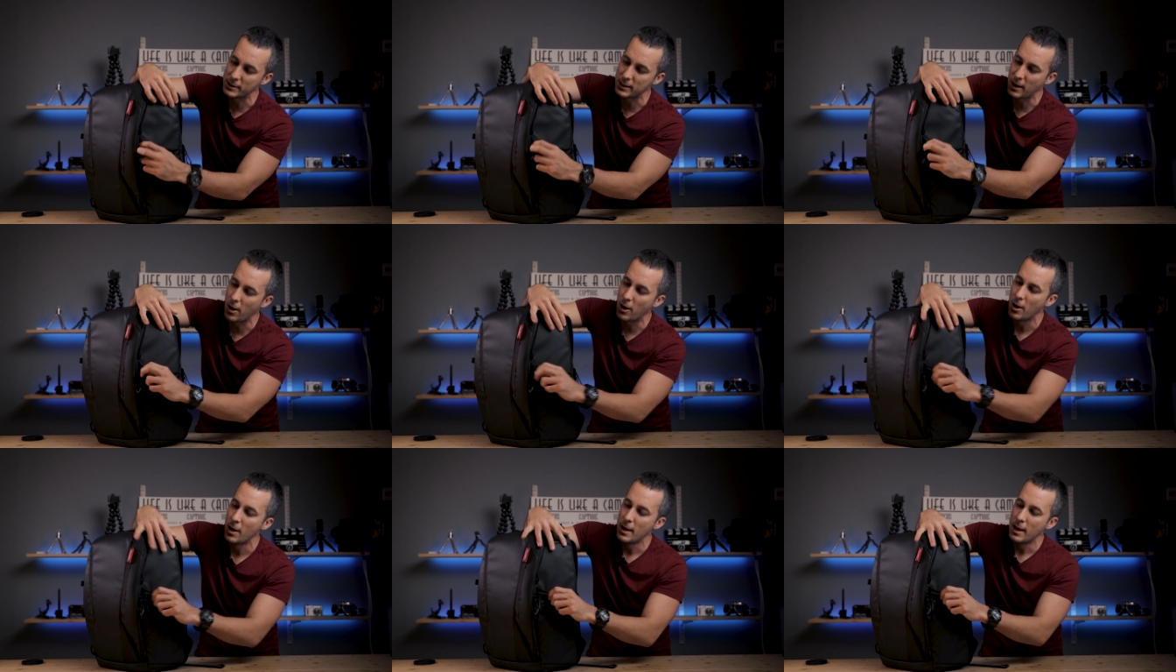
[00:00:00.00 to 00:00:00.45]

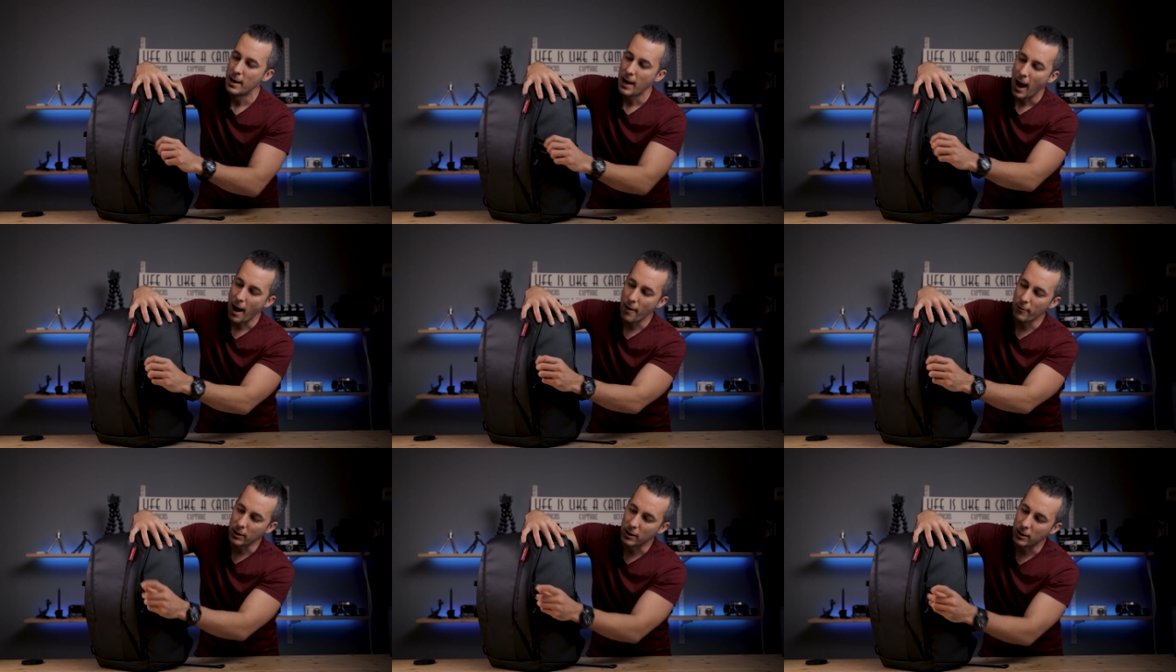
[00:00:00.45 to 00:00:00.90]
So
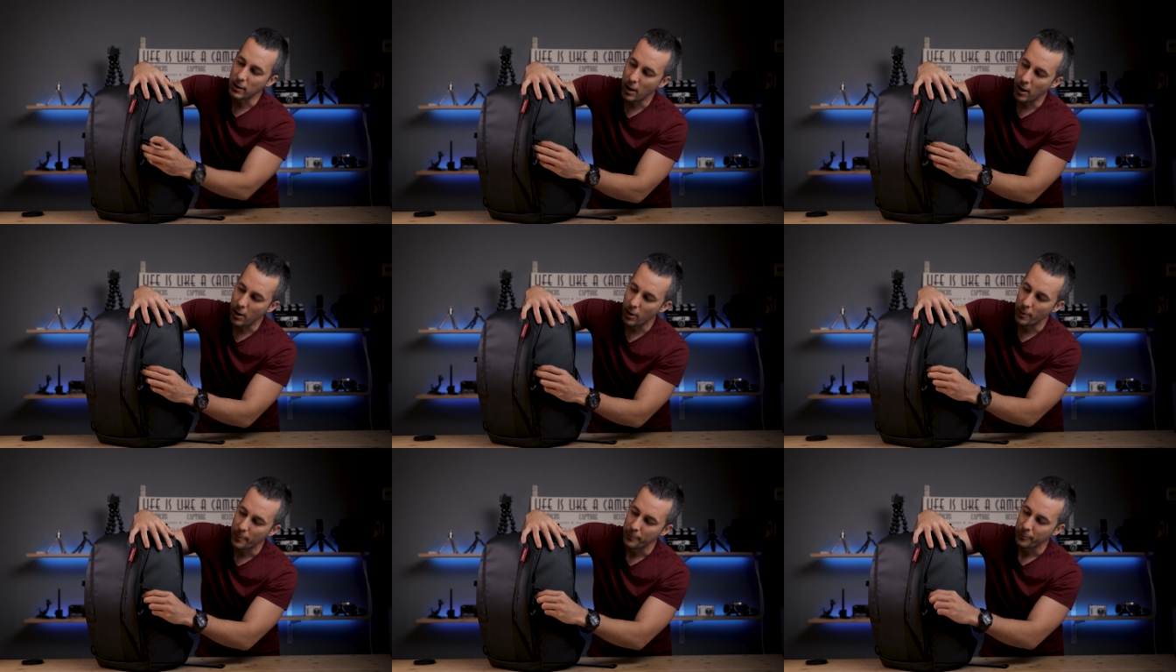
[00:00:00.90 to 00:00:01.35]
I will
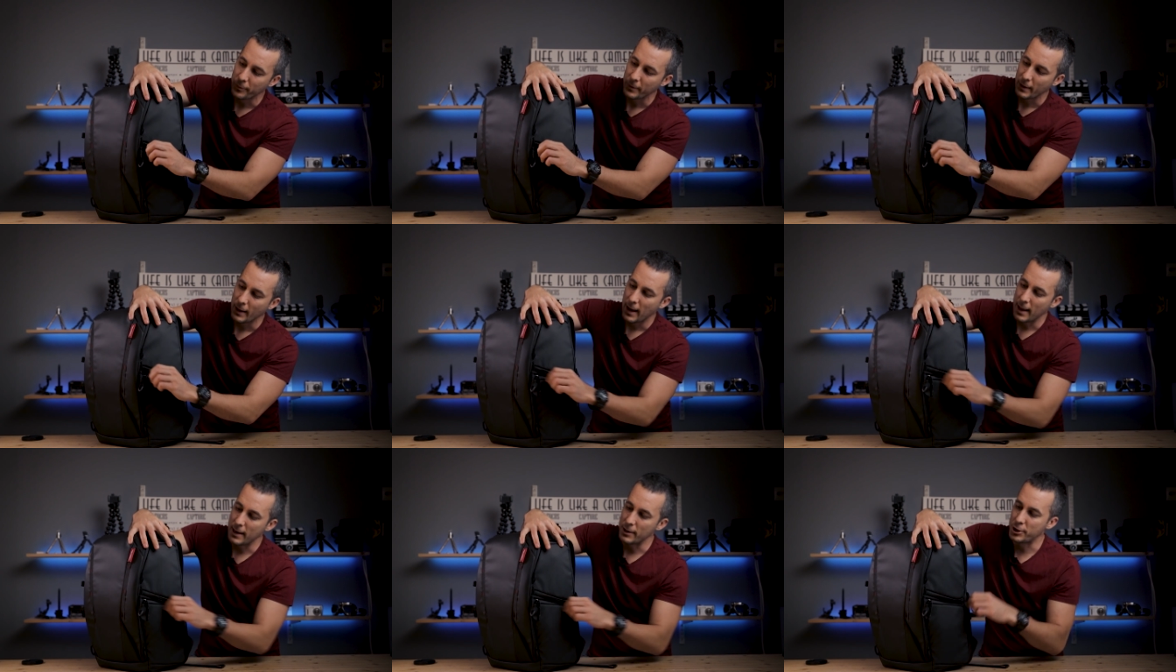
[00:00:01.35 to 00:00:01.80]
go
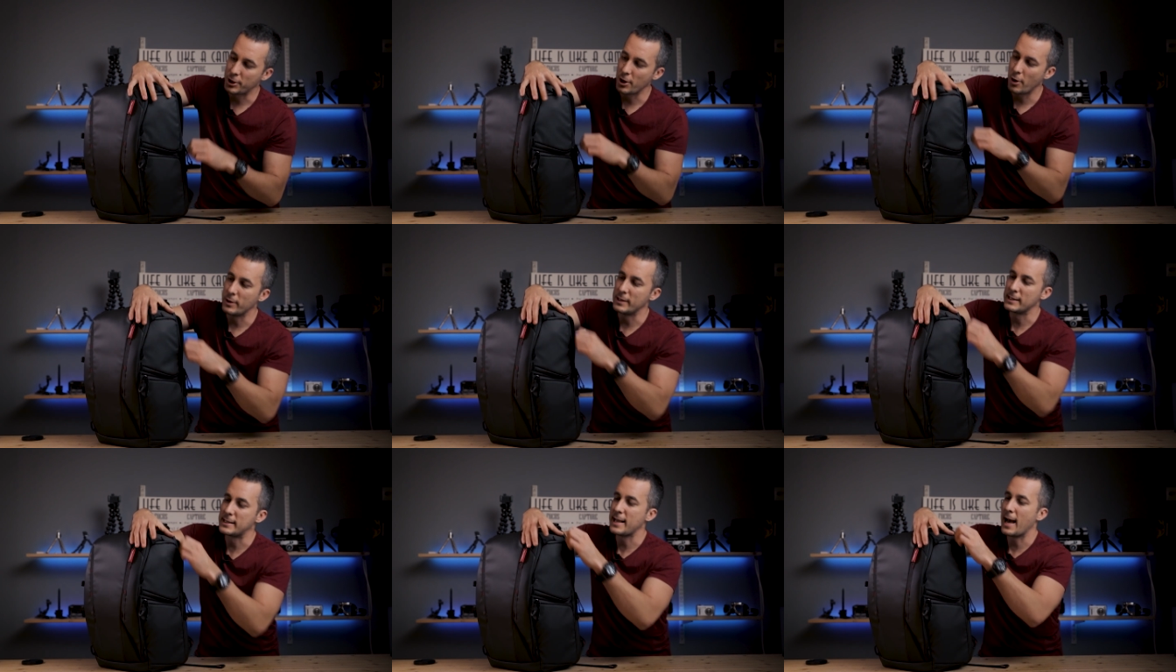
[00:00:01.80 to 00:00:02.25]
and
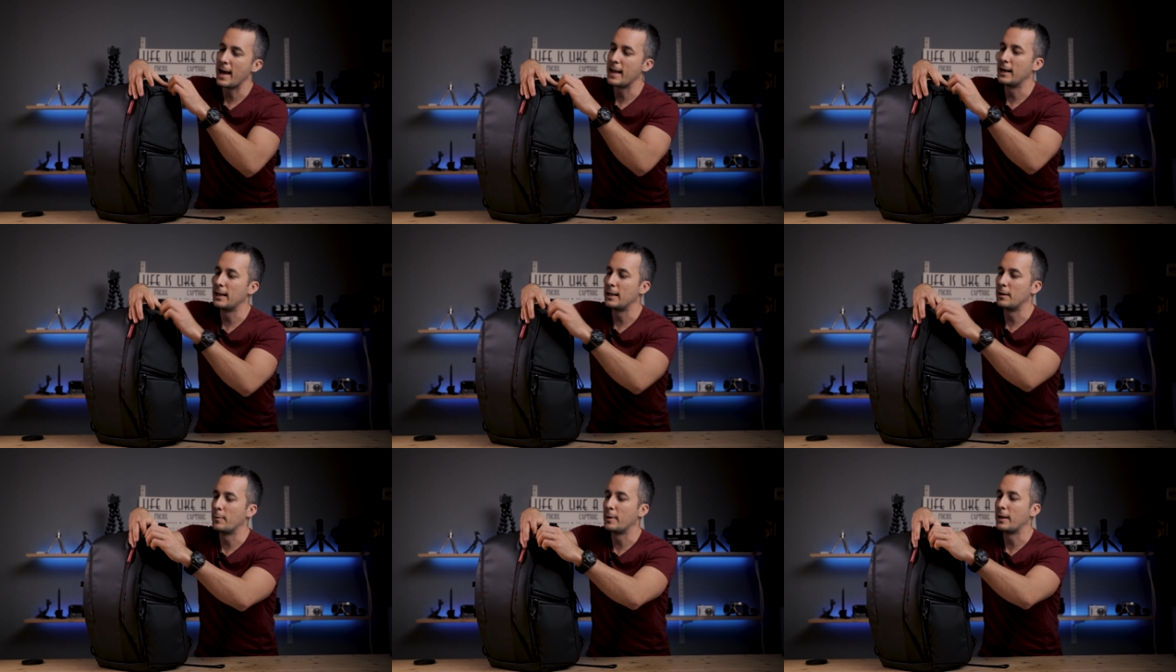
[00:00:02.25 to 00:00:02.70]
show
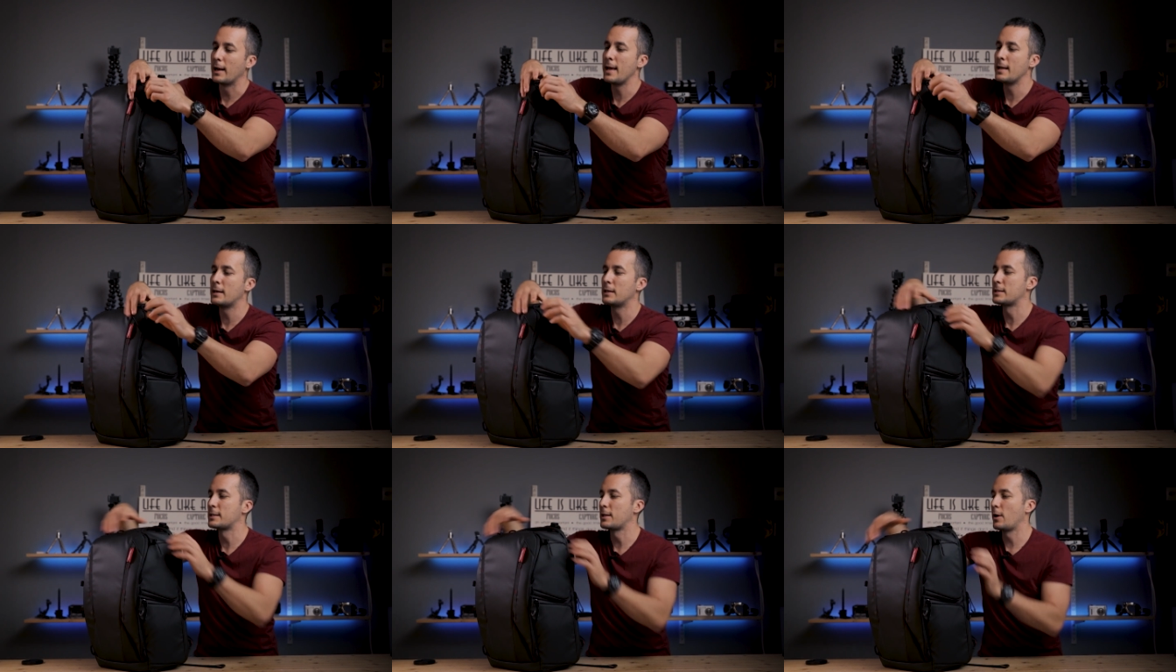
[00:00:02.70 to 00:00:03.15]
inside a little bit later.